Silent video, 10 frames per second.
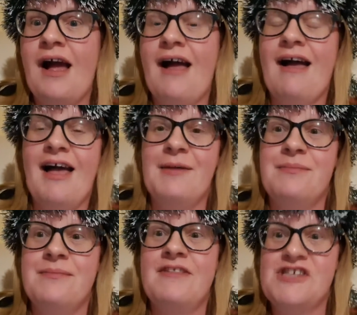
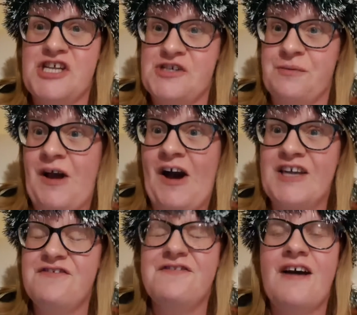um, The Subtle
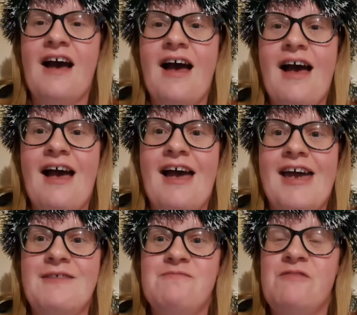Knife
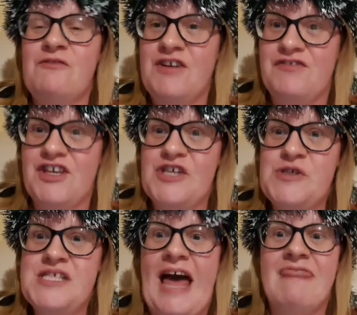um,
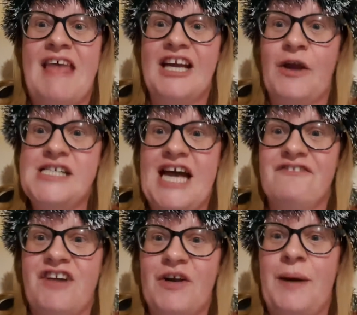reviews, and they're going
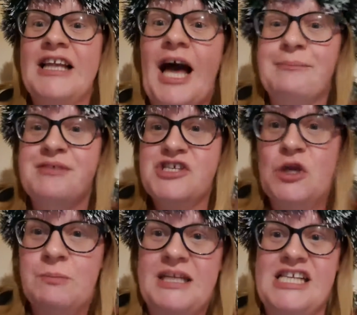down very well. I'm
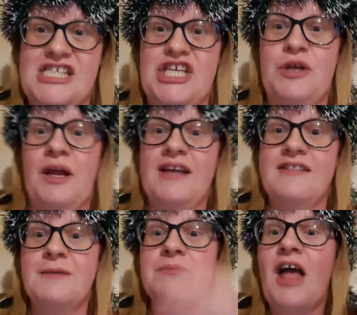so pleased that you like
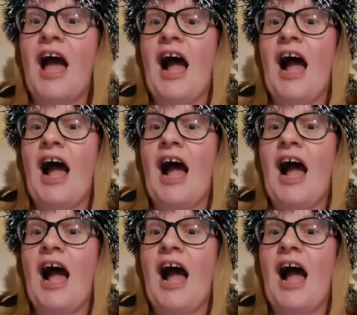them.